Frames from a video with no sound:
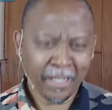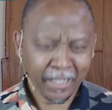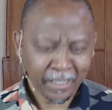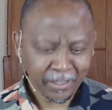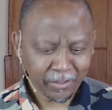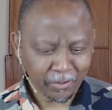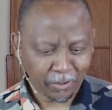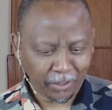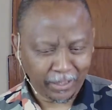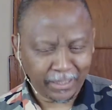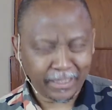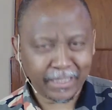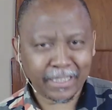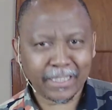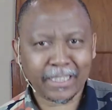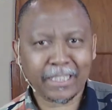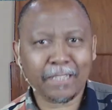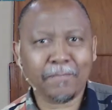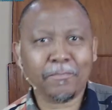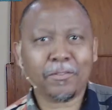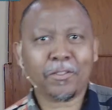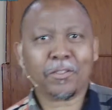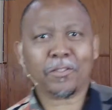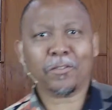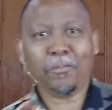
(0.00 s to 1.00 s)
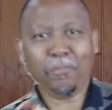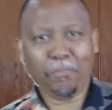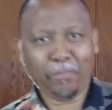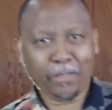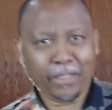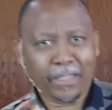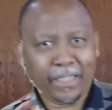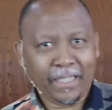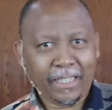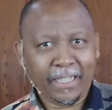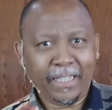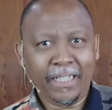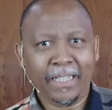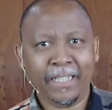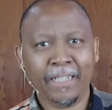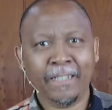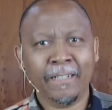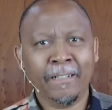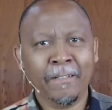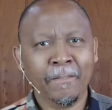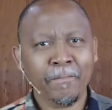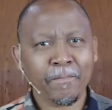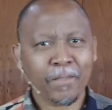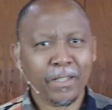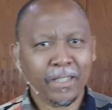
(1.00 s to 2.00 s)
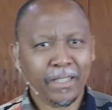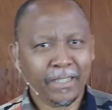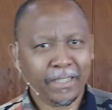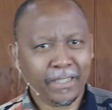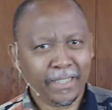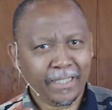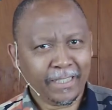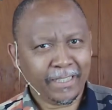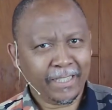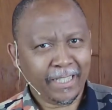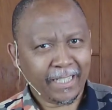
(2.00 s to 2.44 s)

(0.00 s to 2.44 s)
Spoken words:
So it seems to me that